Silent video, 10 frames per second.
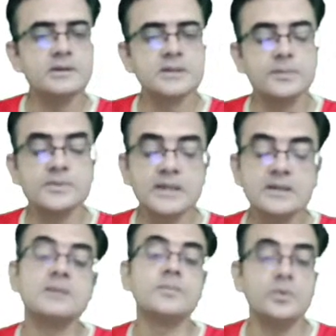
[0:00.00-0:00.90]

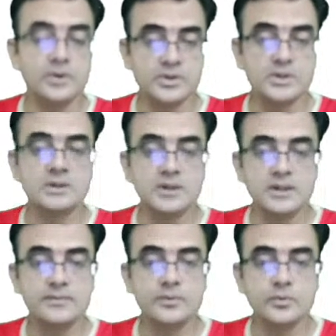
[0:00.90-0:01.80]
Subject have mutation in the
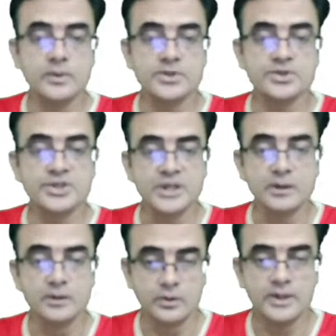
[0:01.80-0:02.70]
TF2H
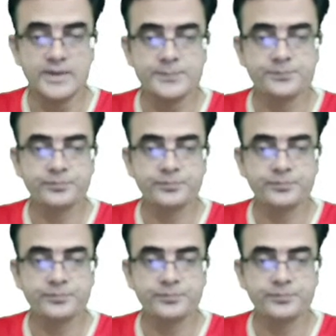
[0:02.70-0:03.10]
gene, okay.